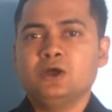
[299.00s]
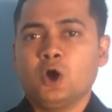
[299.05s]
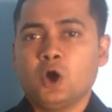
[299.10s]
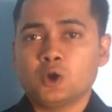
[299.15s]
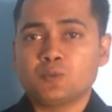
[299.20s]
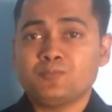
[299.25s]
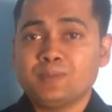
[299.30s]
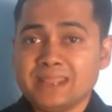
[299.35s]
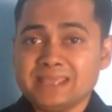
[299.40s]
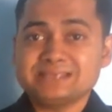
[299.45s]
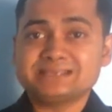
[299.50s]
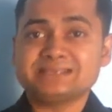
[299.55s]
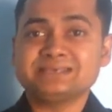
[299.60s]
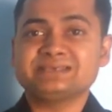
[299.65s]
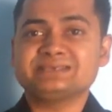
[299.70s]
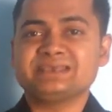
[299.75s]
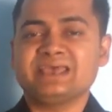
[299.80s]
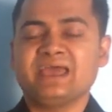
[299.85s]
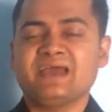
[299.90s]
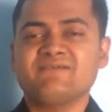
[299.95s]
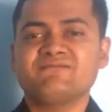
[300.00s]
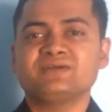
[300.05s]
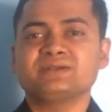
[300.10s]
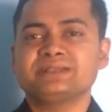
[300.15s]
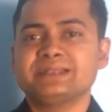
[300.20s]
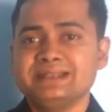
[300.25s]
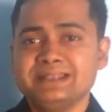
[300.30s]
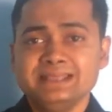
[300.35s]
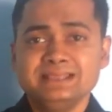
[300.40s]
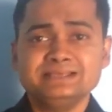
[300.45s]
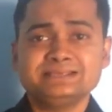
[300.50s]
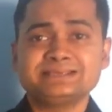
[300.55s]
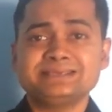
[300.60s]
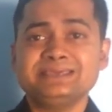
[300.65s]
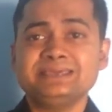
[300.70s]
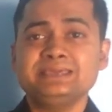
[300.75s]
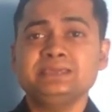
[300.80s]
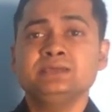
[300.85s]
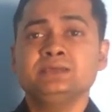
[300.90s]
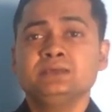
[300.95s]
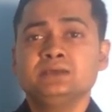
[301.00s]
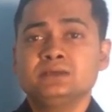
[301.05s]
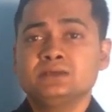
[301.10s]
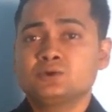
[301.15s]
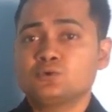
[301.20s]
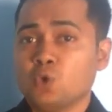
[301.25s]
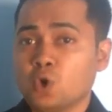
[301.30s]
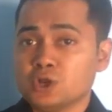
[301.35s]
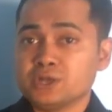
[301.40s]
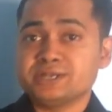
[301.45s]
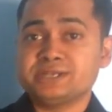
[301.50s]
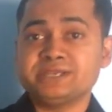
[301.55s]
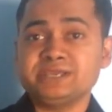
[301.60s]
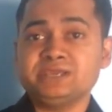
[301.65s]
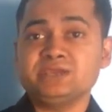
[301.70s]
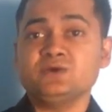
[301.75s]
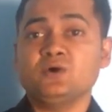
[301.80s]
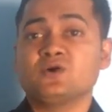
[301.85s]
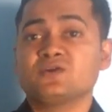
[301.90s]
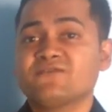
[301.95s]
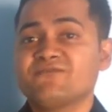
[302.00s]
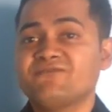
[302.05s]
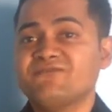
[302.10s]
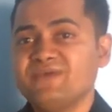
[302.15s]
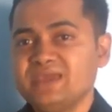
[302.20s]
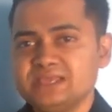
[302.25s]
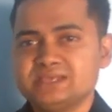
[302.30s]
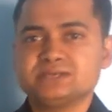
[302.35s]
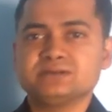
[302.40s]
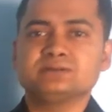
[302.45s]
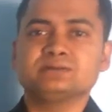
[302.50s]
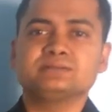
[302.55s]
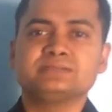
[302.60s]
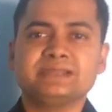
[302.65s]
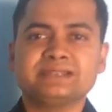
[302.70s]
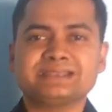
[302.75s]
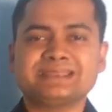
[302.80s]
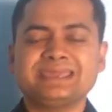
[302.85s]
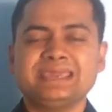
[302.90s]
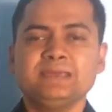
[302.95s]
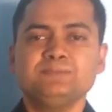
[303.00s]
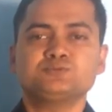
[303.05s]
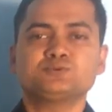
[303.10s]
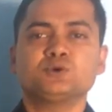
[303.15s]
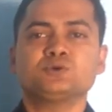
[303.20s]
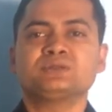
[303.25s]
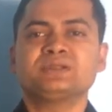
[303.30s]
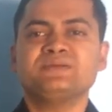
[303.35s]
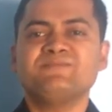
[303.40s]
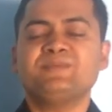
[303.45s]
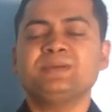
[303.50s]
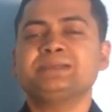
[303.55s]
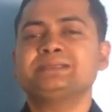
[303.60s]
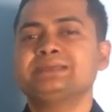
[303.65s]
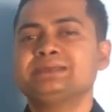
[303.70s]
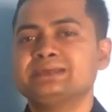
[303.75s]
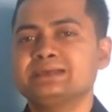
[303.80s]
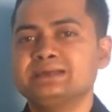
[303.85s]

or places have a tendency, quality, or a feature that keeps on repeating